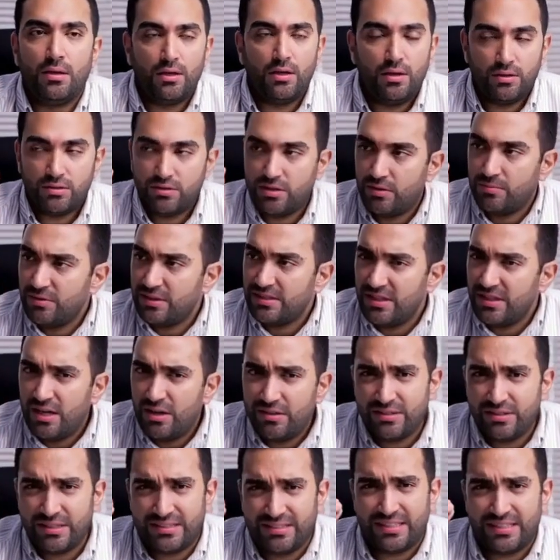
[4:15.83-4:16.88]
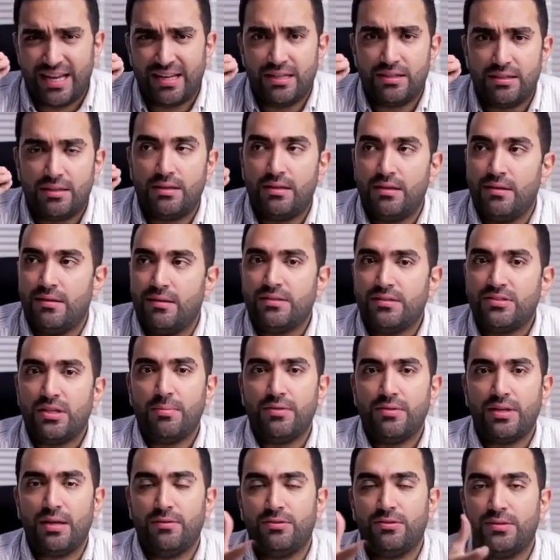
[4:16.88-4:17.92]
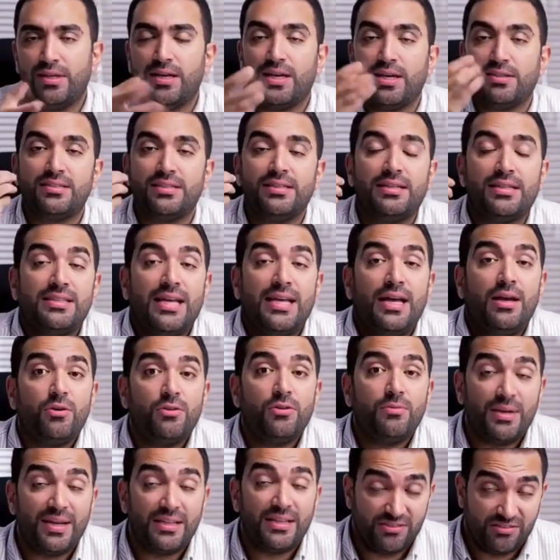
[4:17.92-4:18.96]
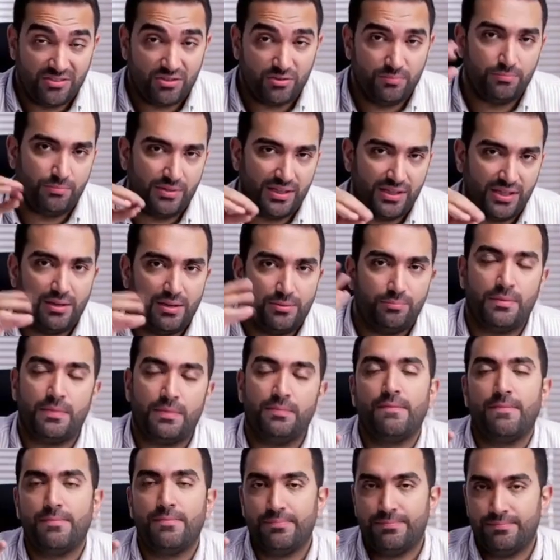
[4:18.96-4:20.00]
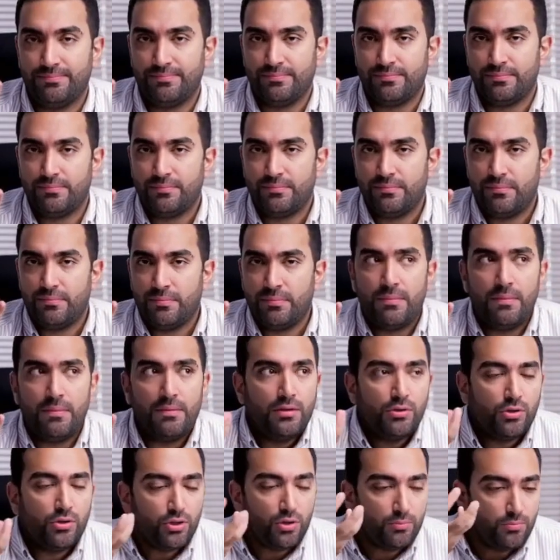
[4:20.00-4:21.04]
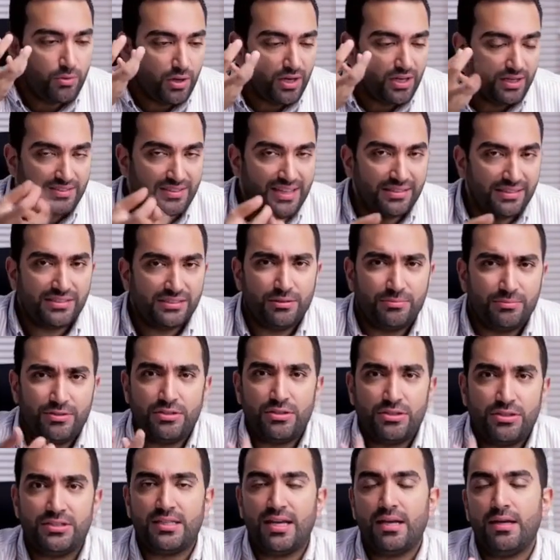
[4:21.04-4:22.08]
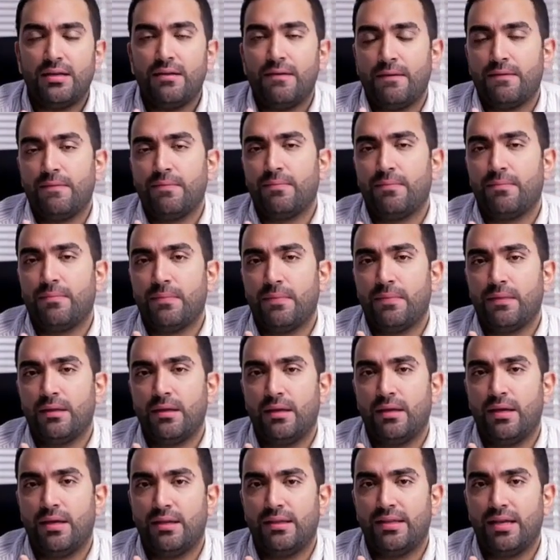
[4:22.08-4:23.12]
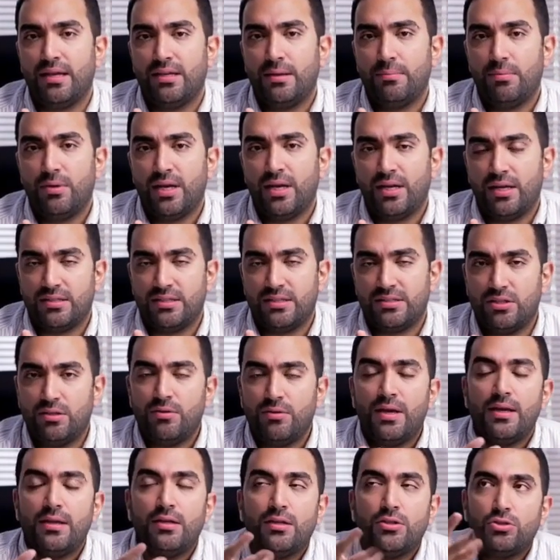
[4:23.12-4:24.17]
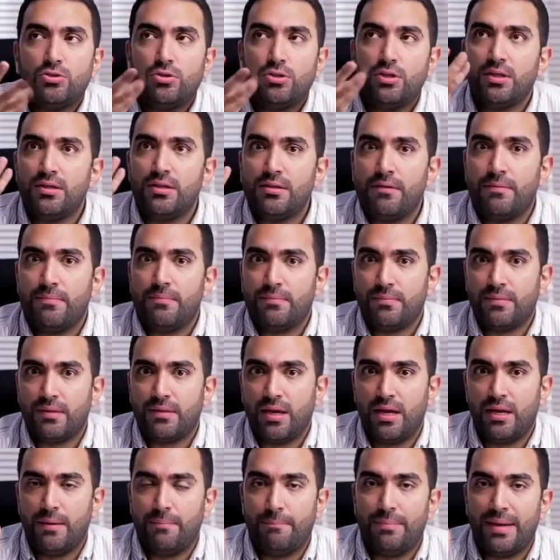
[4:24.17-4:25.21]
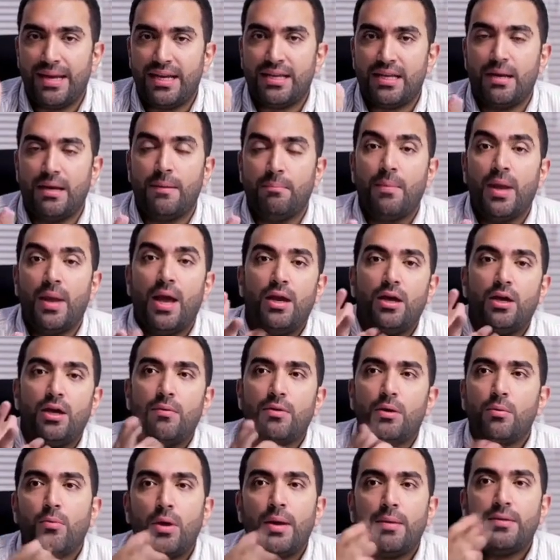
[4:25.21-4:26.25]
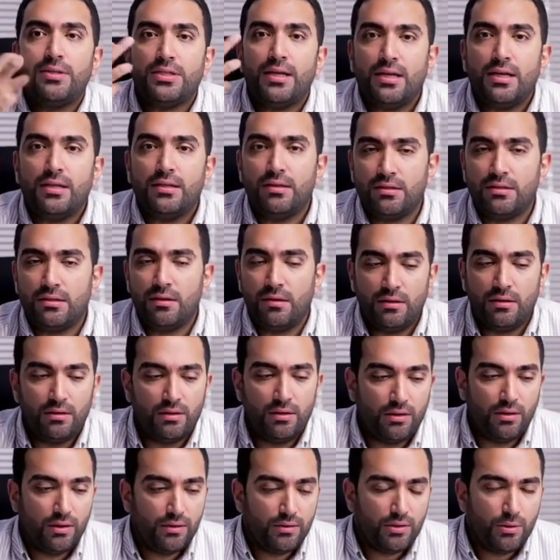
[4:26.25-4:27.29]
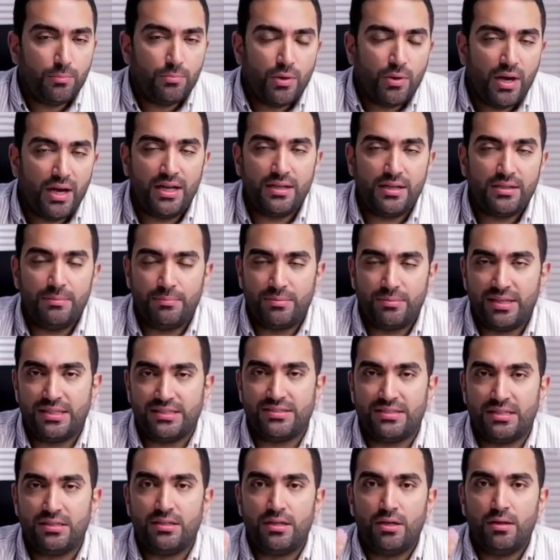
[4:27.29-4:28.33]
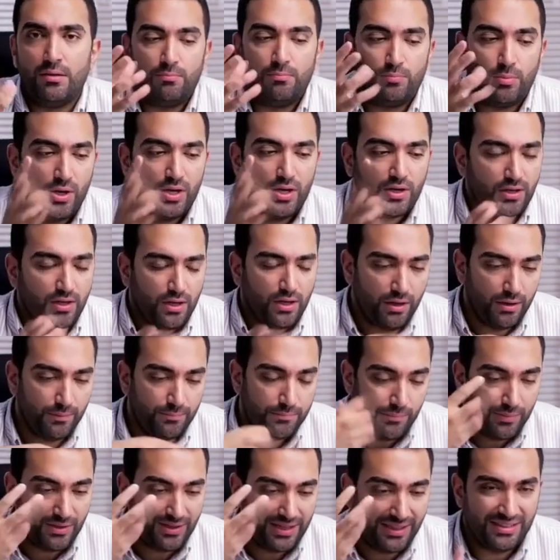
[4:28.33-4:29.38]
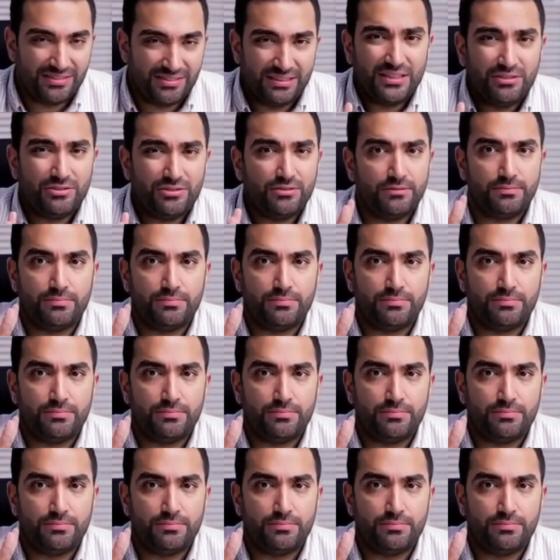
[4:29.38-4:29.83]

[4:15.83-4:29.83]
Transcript: The result is that sometimes because its sales might still pick up. So the product has something to say. That the product is correct, Ishura. Make it a model of the website. The product and place it. Well, place it.